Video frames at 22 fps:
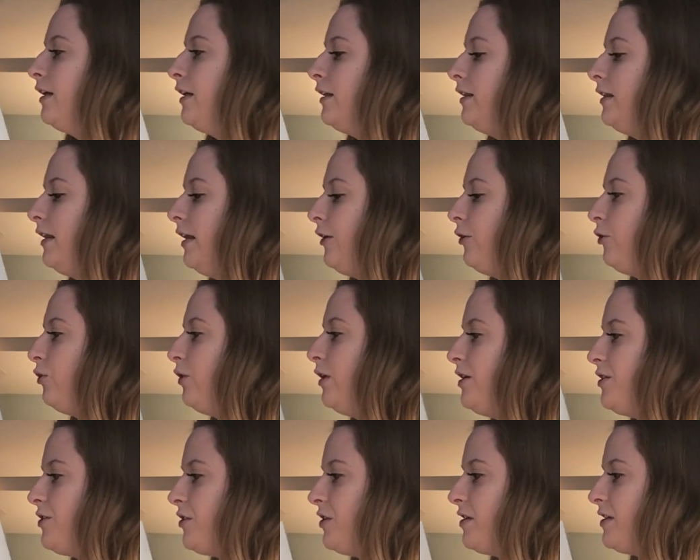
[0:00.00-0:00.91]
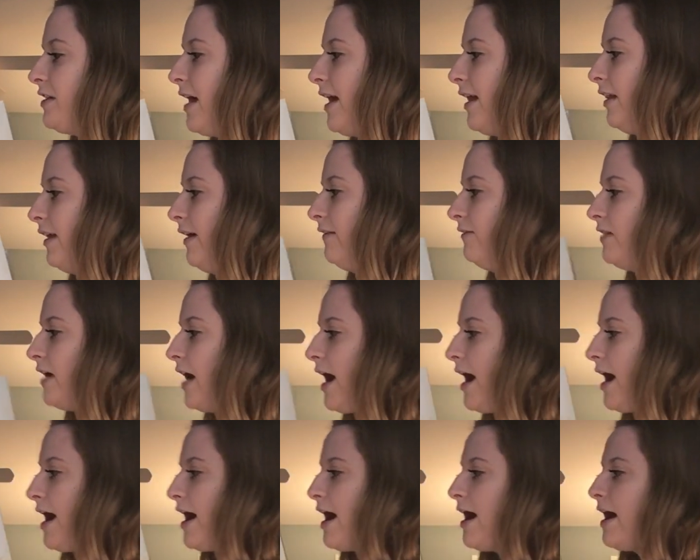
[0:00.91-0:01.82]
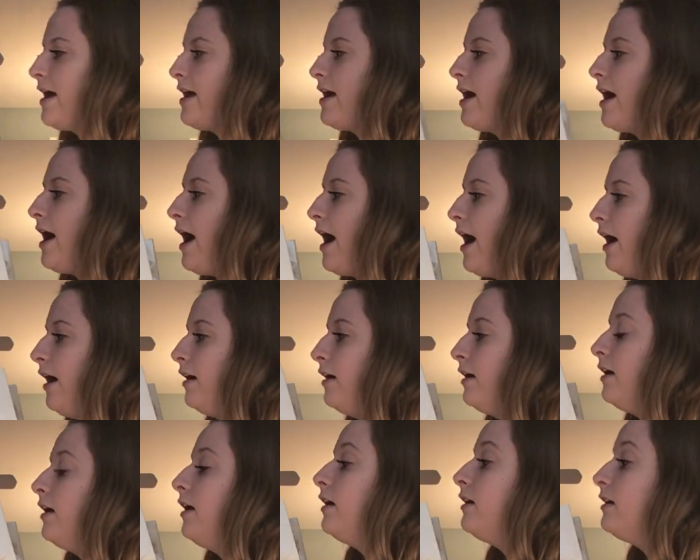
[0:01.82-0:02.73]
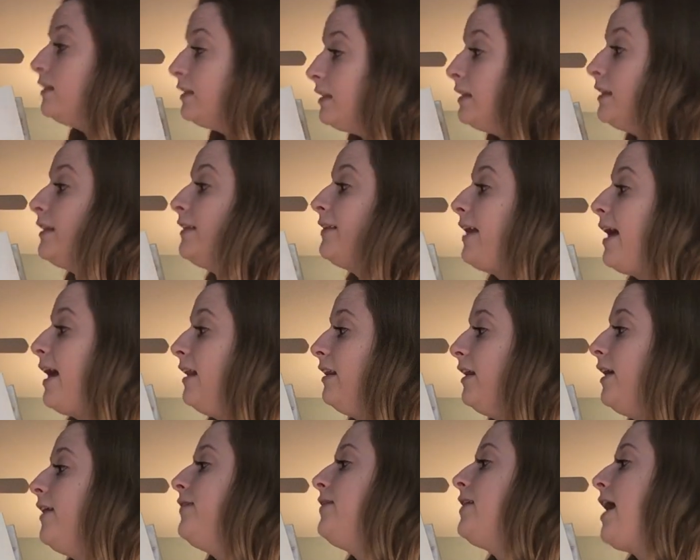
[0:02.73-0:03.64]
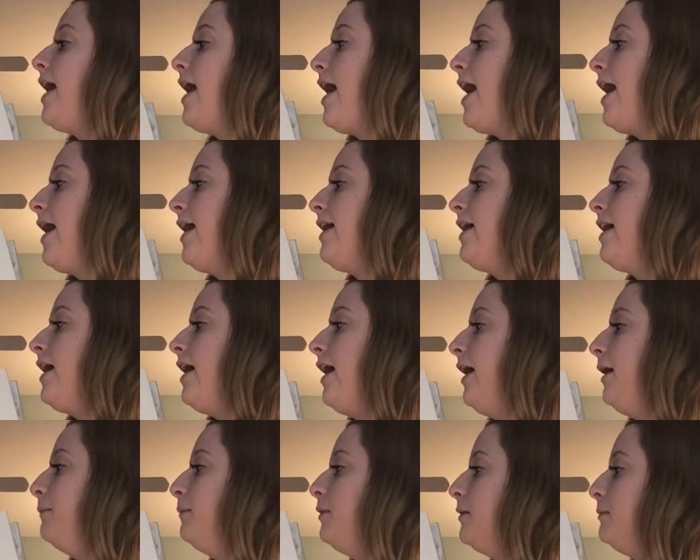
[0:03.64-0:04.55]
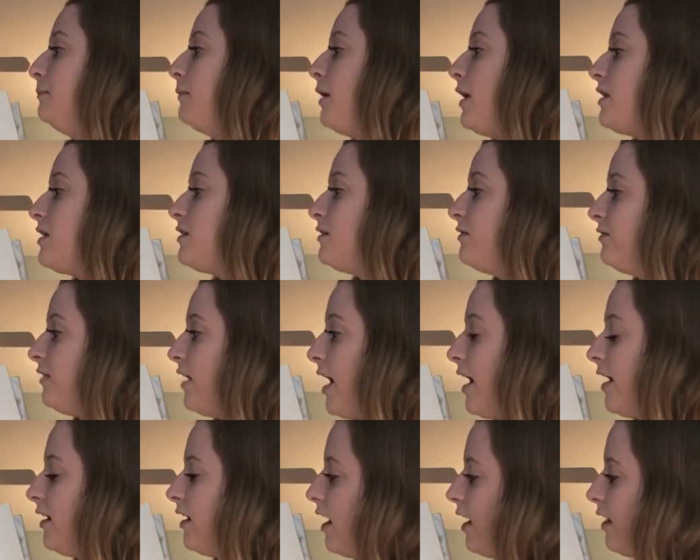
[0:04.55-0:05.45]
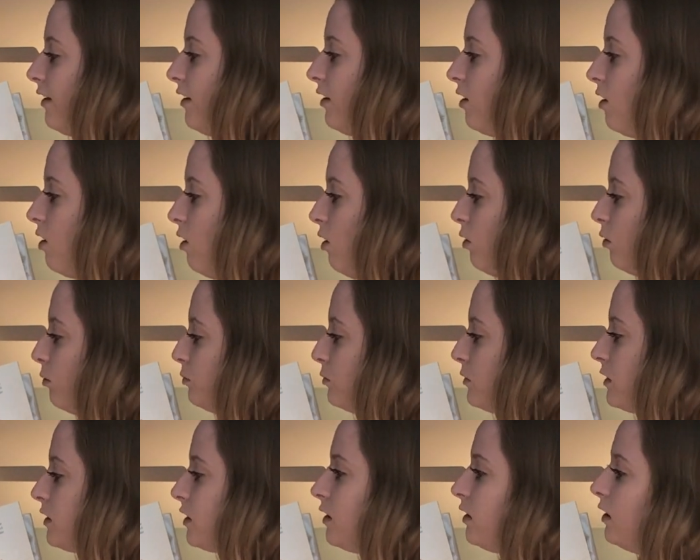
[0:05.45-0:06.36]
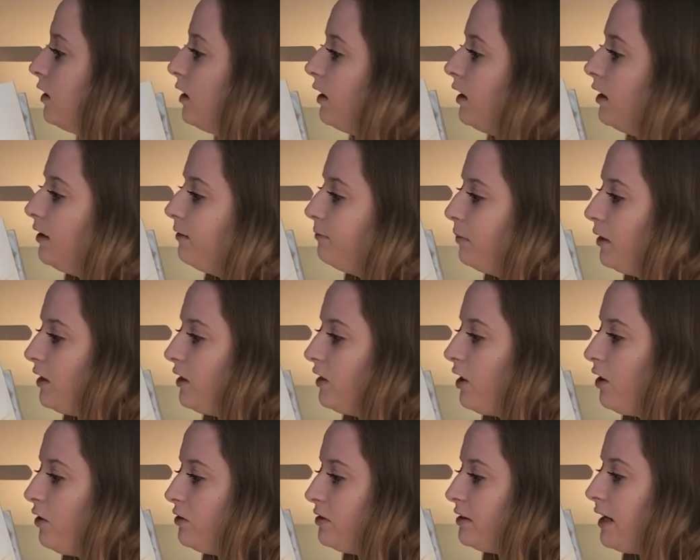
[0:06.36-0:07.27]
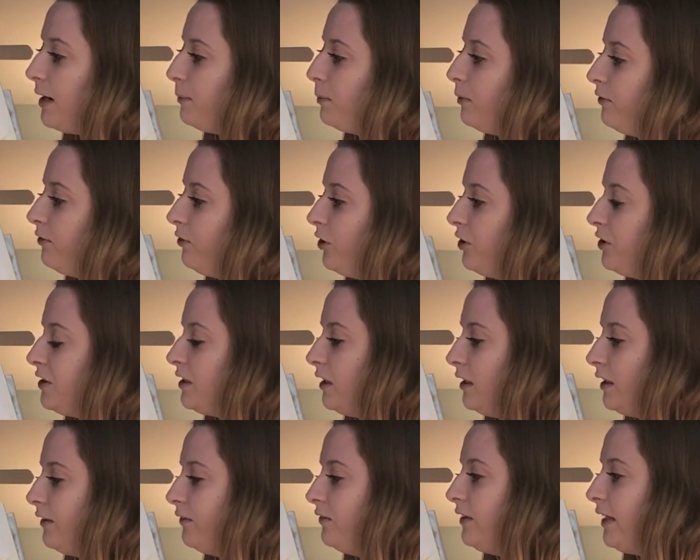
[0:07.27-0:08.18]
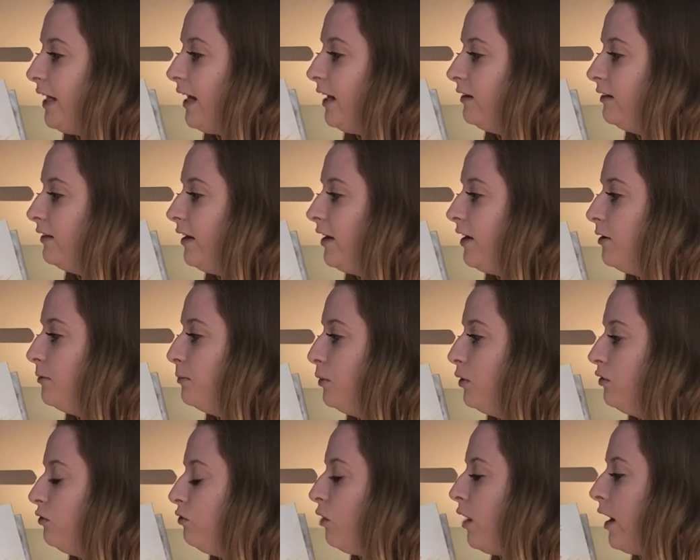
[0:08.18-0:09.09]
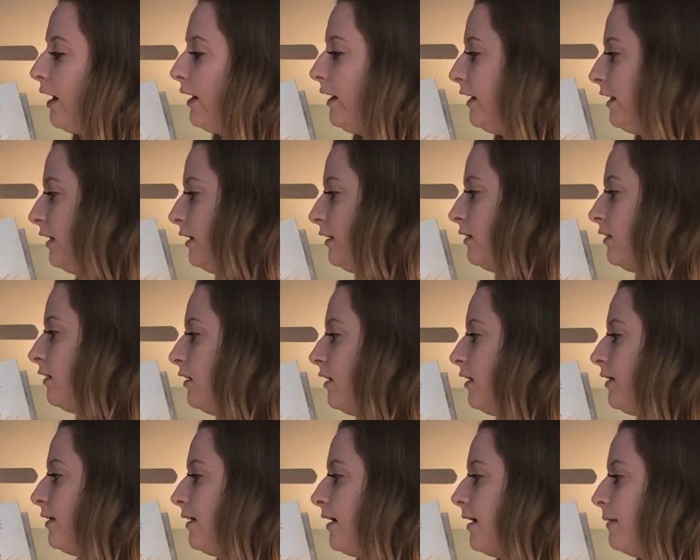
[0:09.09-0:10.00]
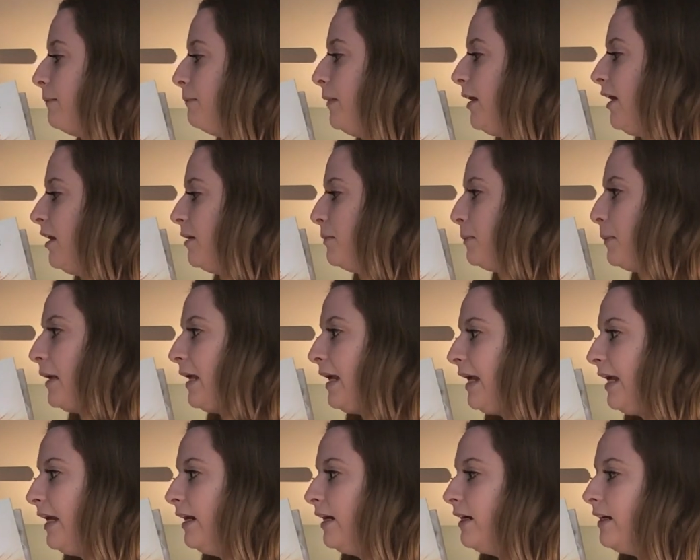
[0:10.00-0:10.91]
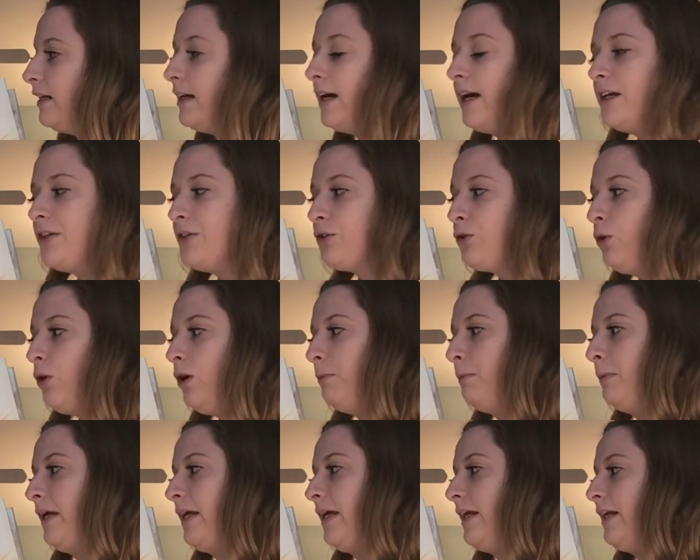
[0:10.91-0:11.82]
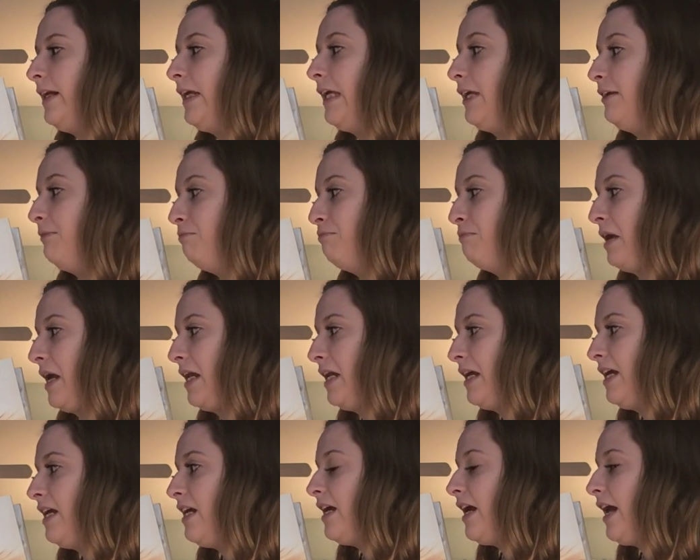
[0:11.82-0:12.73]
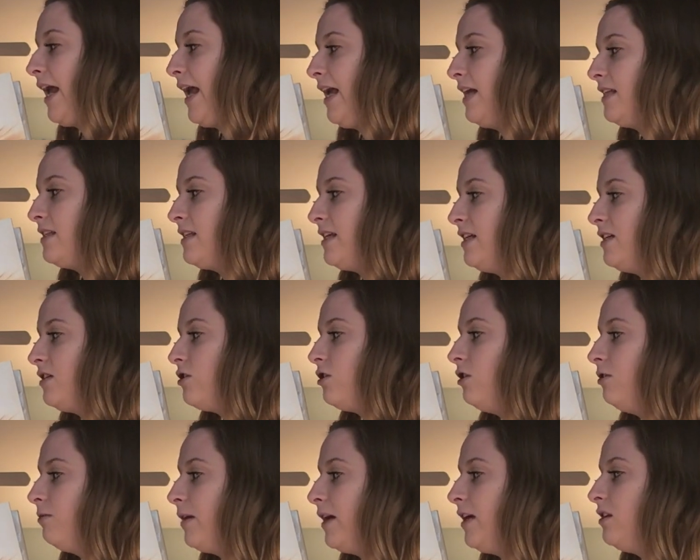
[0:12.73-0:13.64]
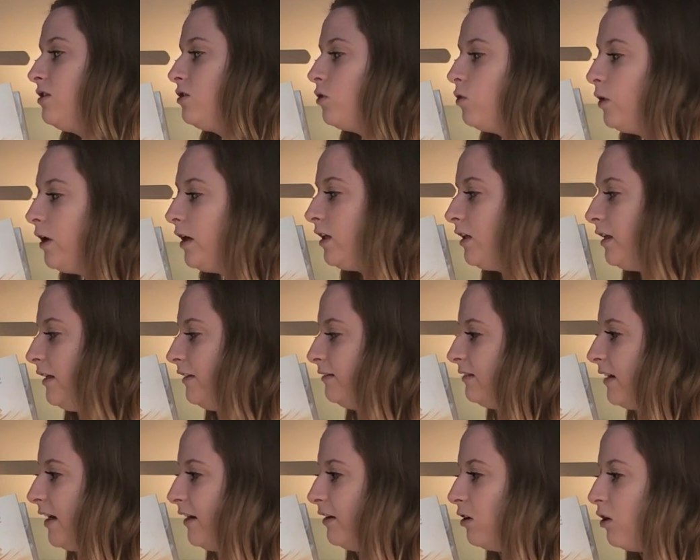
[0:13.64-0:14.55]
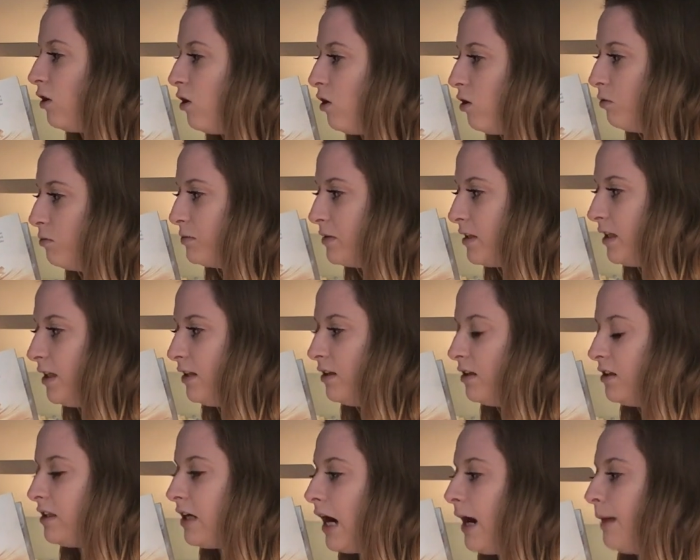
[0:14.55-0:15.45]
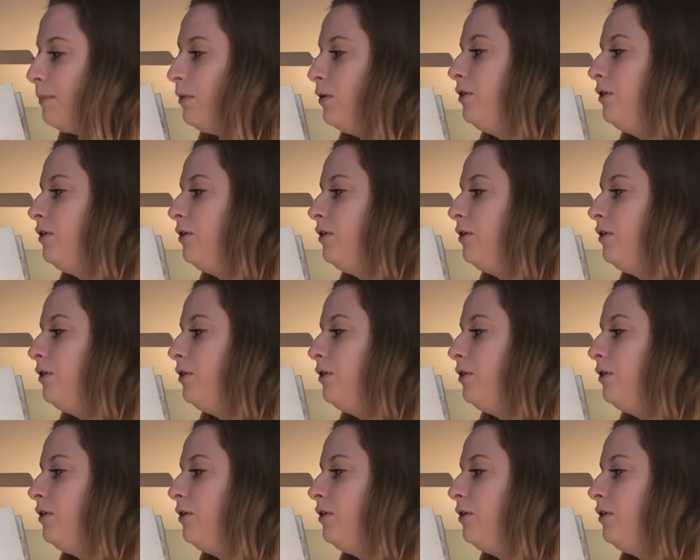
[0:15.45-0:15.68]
The creatures that lived high up must find other homes, but those that prefer to live down low move right in. A millipede, a scorpion, and many ants and termites quickly find homes in the toppled